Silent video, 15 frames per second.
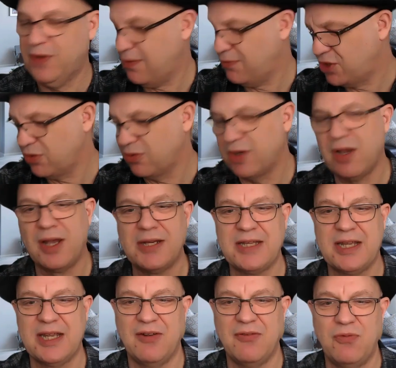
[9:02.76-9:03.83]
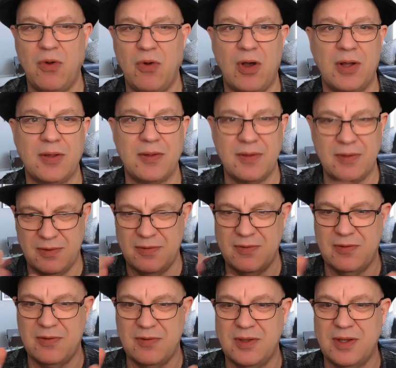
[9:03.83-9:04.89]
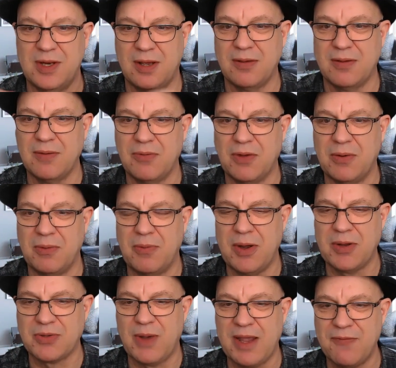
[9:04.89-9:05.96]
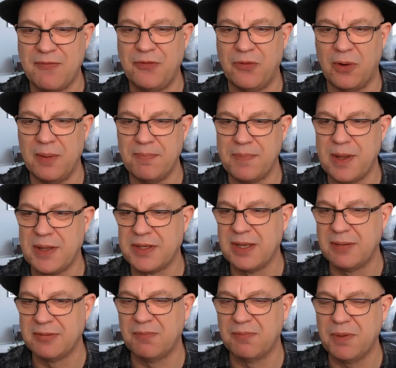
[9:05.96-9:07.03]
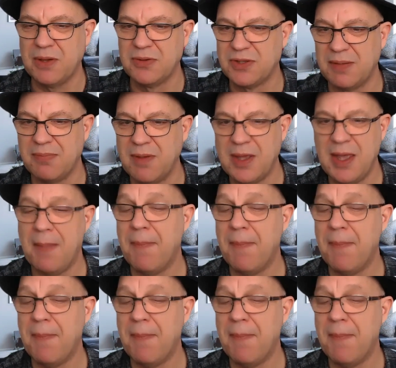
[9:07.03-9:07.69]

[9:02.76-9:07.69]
gives you an idea of what, you know, what to aim for in terms of beauty,